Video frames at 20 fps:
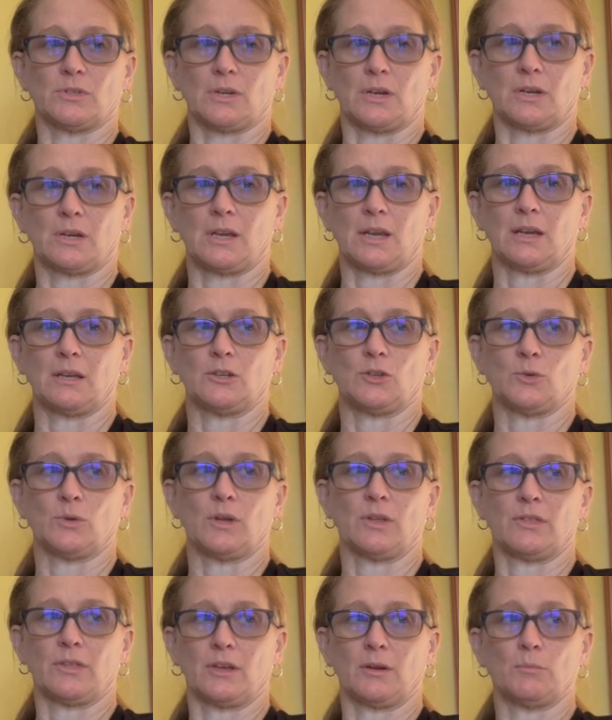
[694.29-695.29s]
I can't do
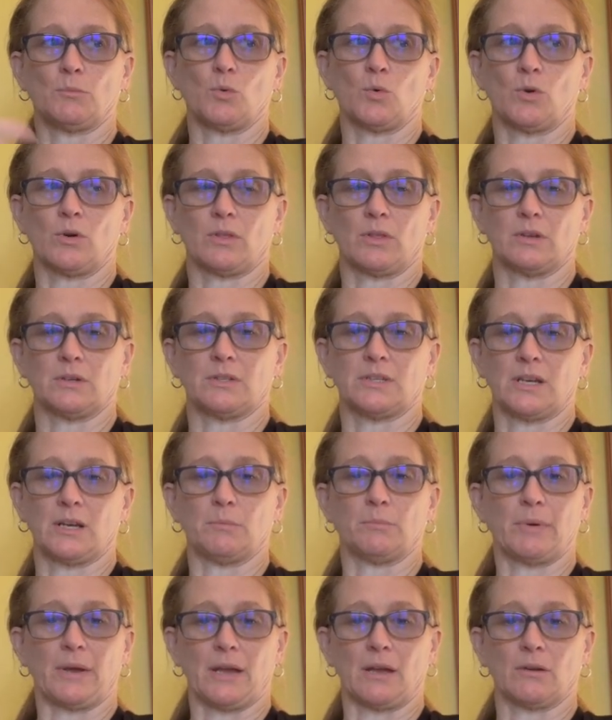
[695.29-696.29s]
anything more than
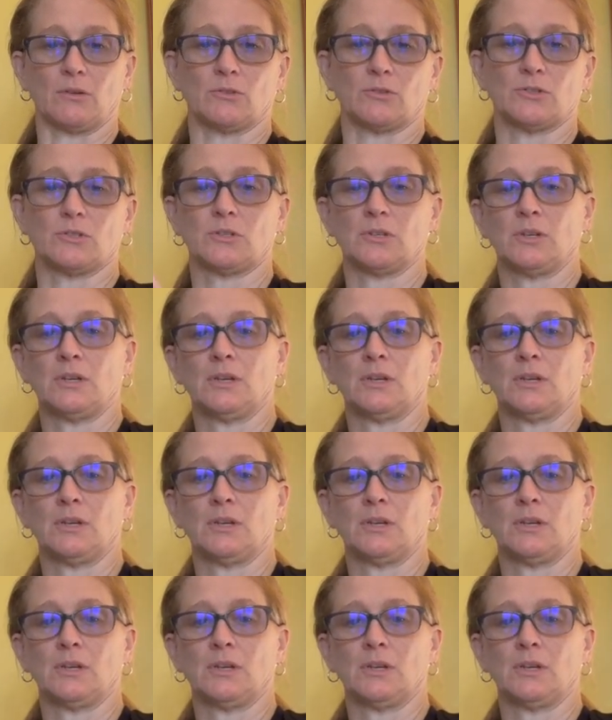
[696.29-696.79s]
10 pounds